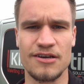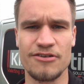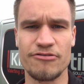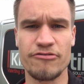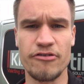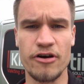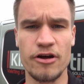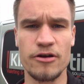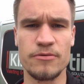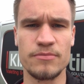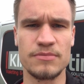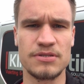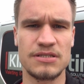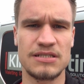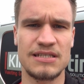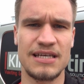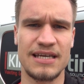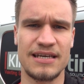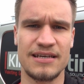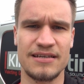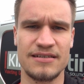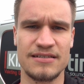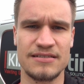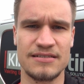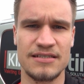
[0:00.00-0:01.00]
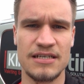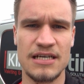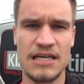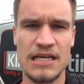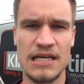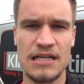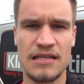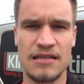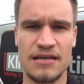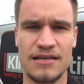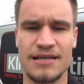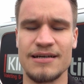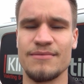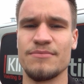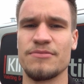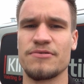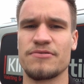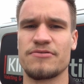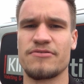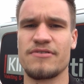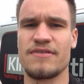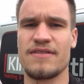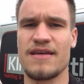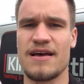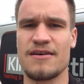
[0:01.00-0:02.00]
chrome stickers that Gumball
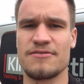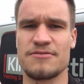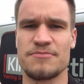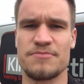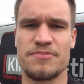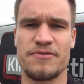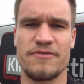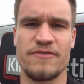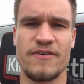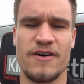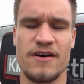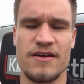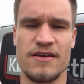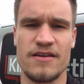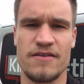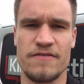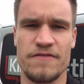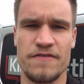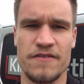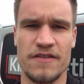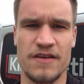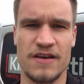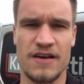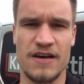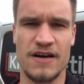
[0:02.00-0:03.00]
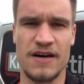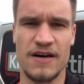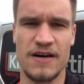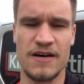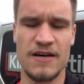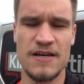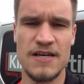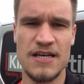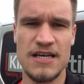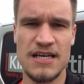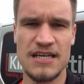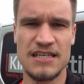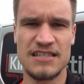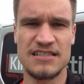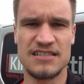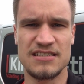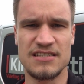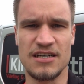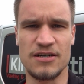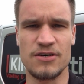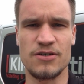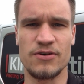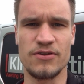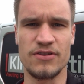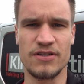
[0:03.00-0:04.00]
3000 provided for the car,
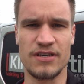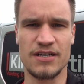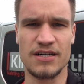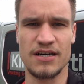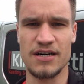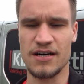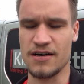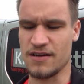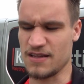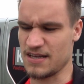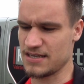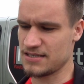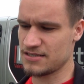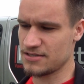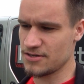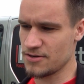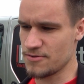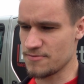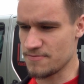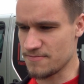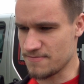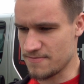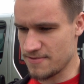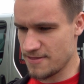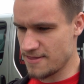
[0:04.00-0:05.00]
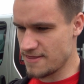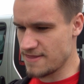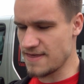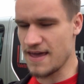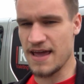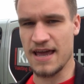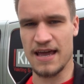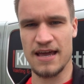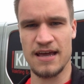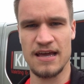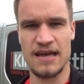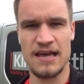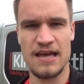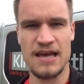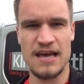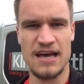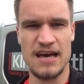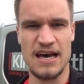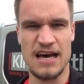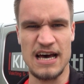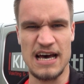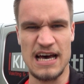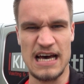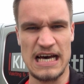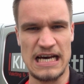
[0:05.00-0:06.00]
stuck on the car, they're so thick
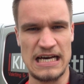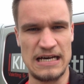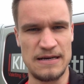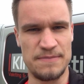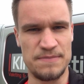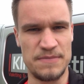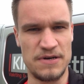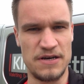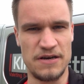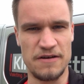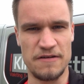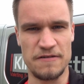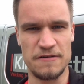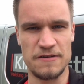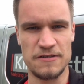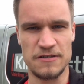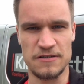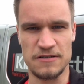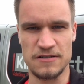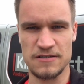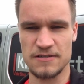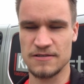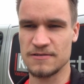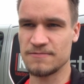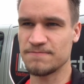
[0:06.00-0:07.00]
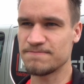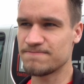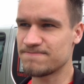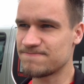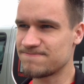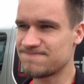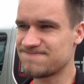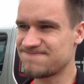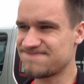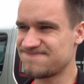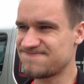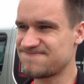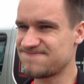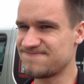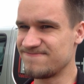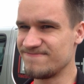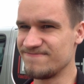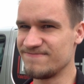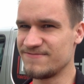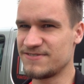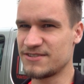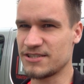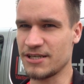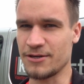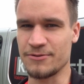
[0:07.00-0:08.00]
and just
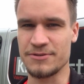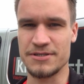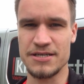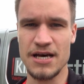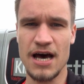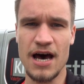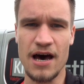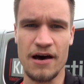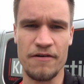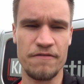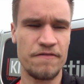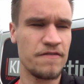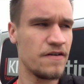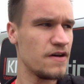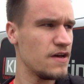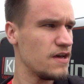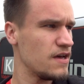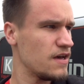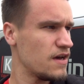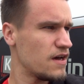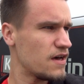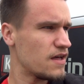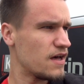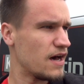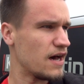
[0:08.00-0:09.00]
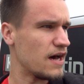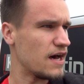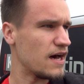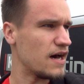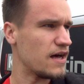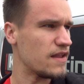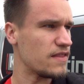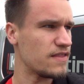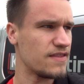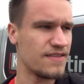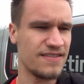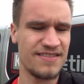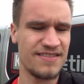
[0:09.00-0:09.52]
so tough that